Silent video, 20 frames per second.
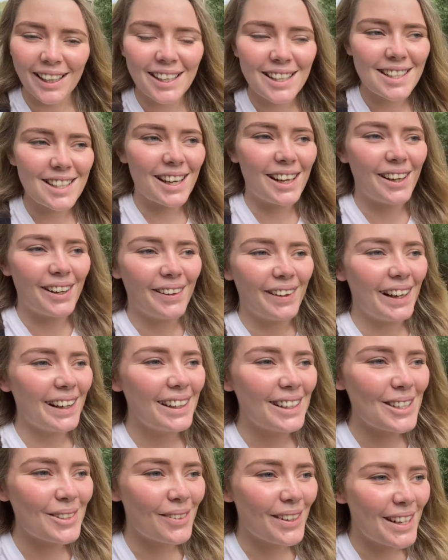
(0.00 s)
So, in
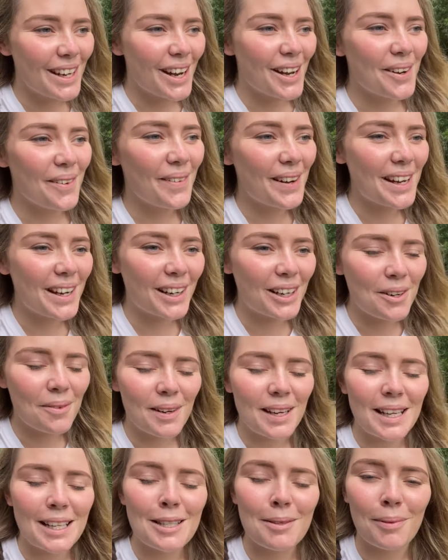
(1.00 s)
this video, we are going to
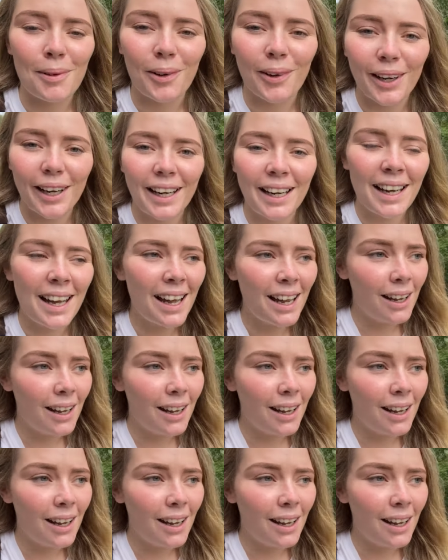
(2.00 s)
be exploring